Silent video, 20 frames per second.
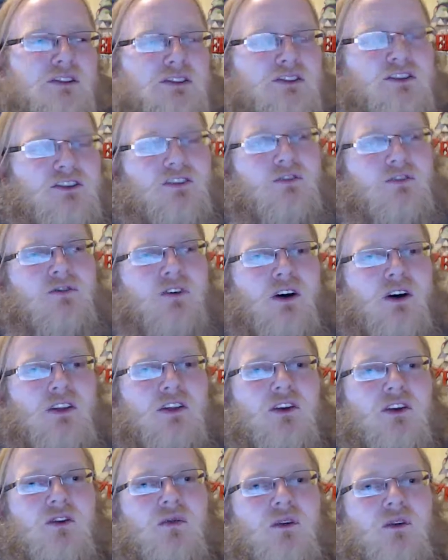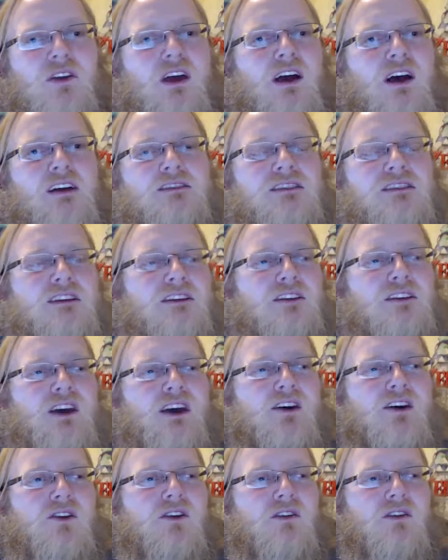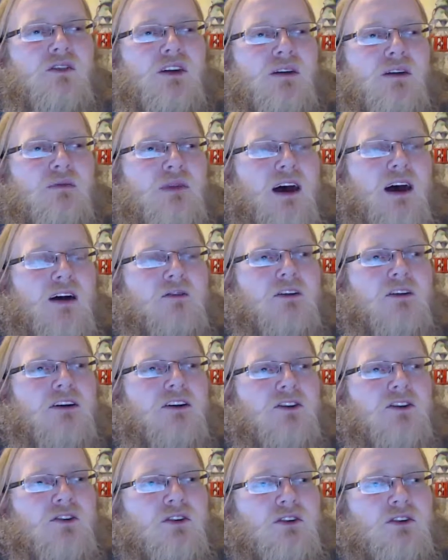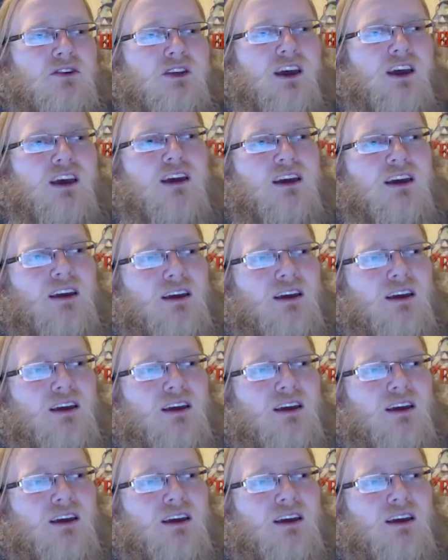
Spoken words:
a fun little relaxing tale of them having a good day.